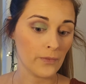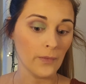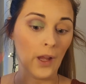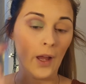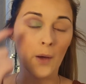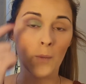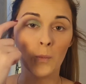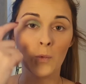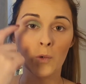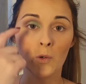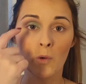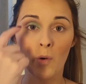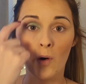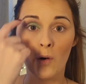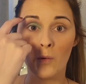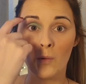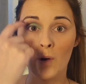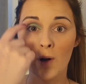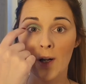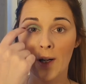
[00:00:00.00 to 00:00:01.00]
and we'll
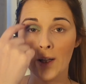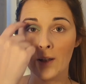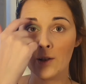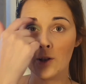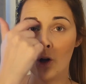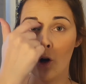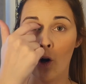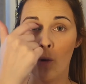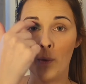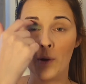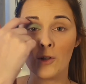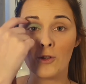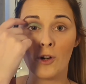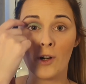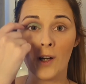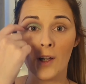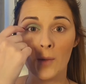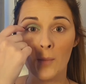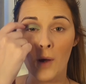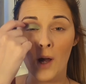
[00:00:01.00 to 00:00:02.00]
work in the top and try and
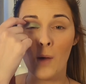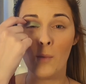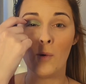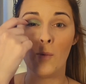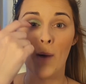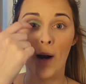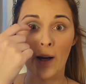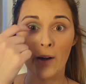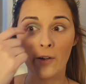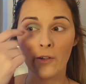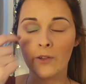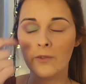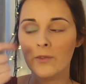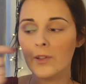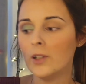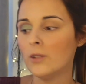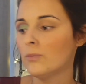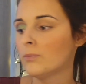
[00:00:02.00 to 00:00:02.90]
get the purple back over.